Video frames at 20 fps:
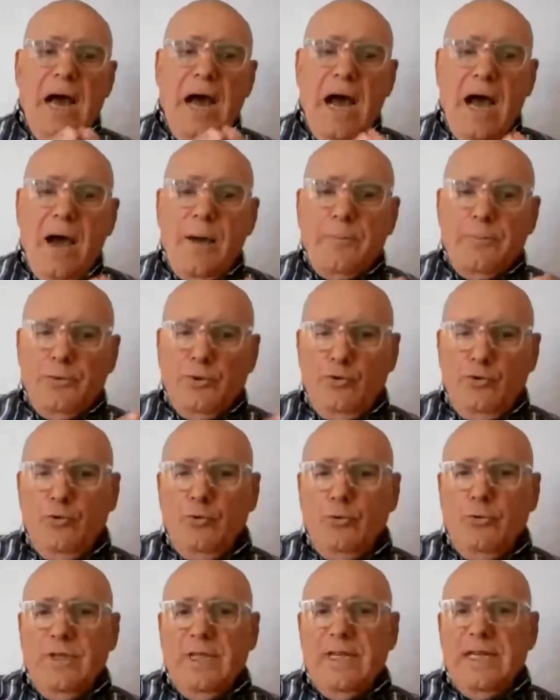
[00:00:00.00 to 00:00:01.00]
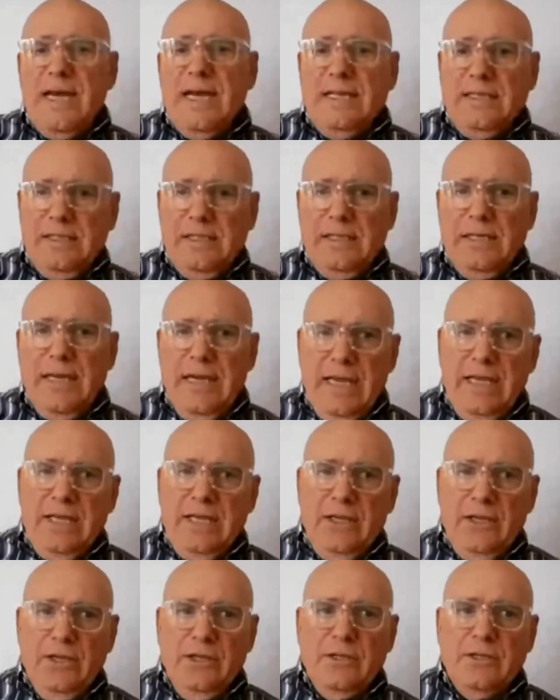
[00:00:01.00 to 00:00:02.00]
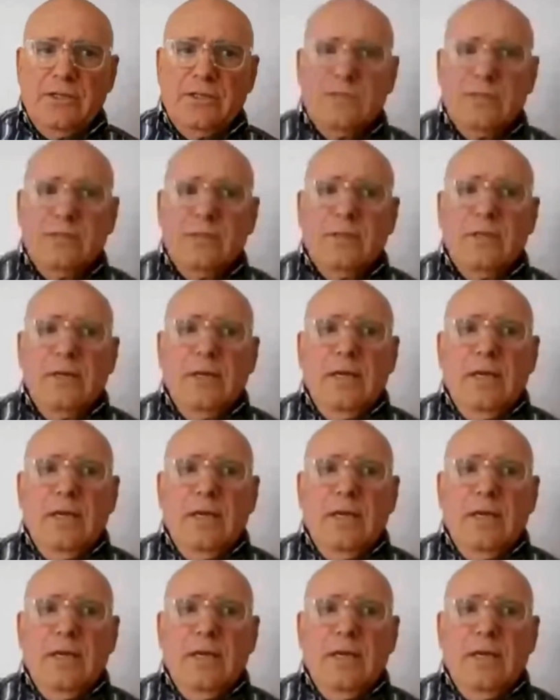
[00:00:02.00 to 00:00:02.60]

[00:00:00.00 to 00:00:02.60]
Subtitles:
up to the 1980s